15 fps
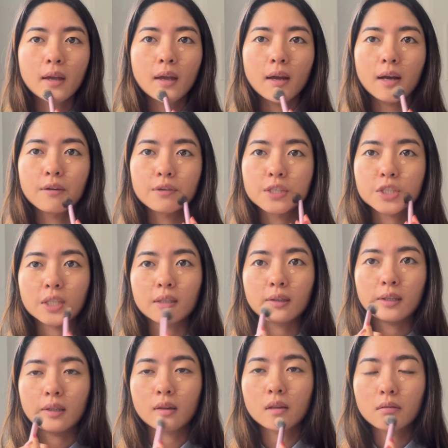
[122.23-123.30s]
I
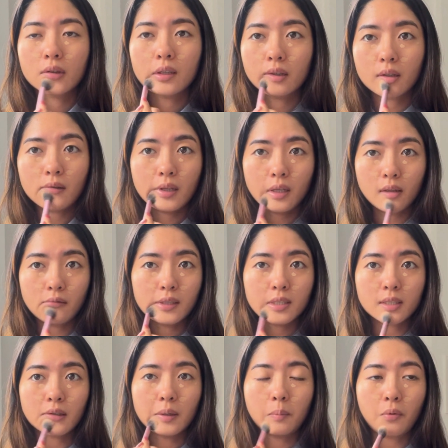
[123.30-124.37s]
rejected the
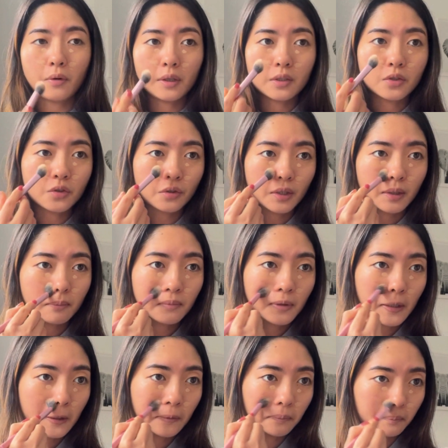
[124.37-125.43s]
Singaporean
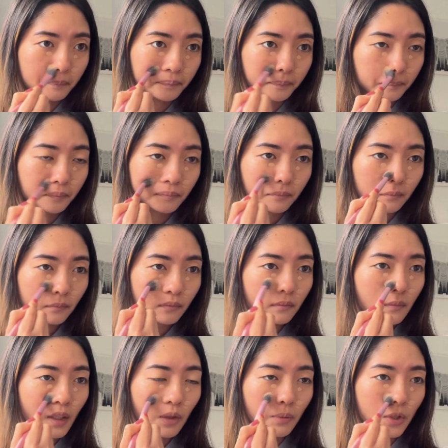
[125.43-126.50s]
dream,
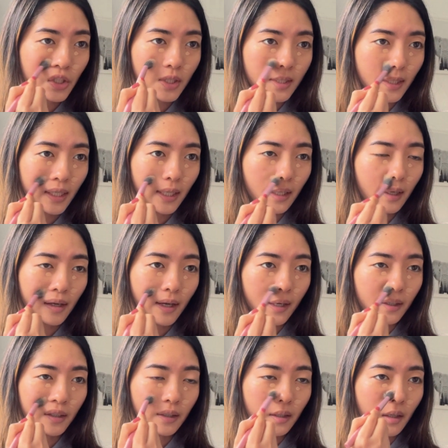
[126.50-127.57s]
which is that
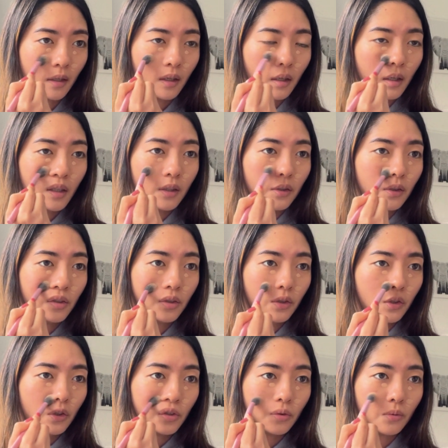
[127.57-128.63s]
I
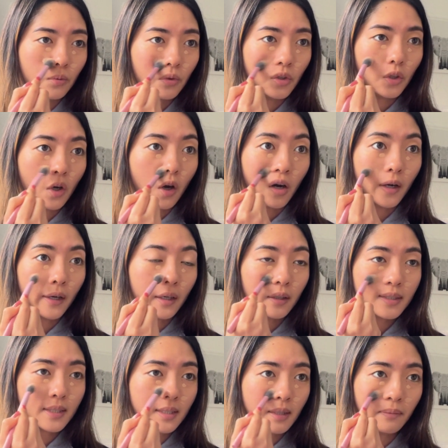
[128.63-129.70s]
do not
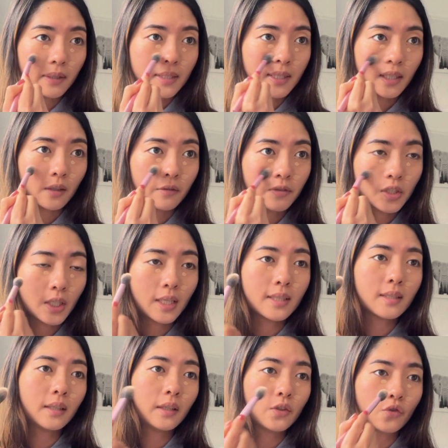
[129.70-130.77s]
see myself
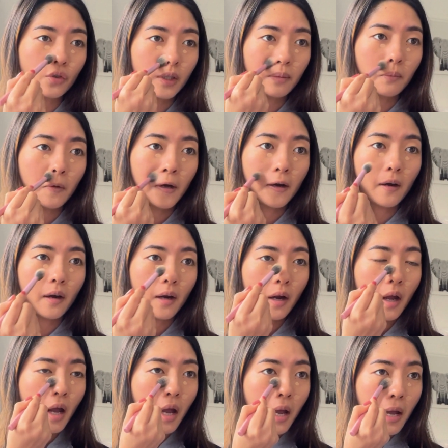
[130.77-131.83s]
chasing a dream where
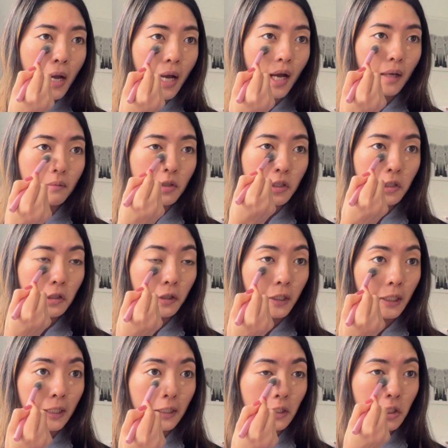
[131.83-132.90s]
I'm just
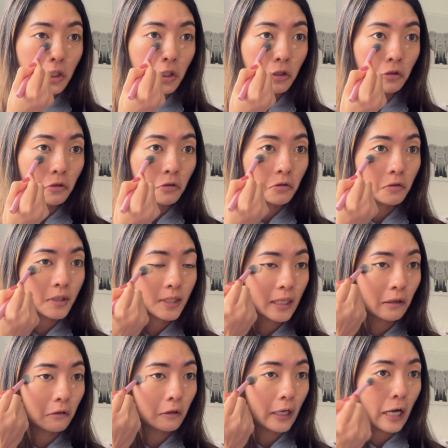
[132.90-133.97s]
looking to
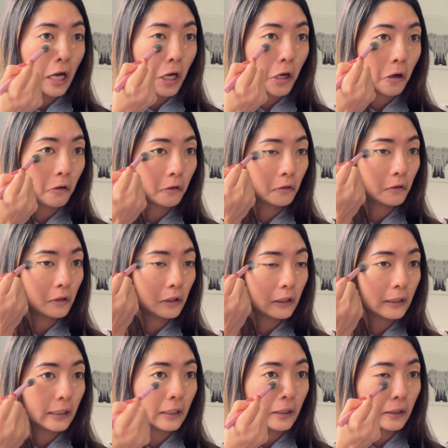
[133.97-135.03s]
settle down,
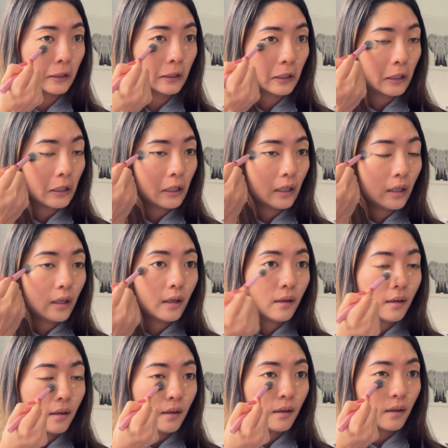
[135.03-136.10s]
get a
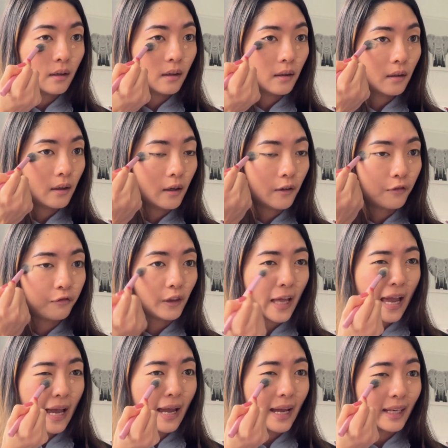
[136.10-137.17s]

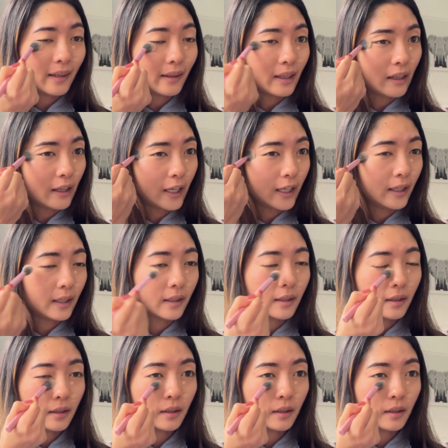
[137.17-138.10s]
flat, and like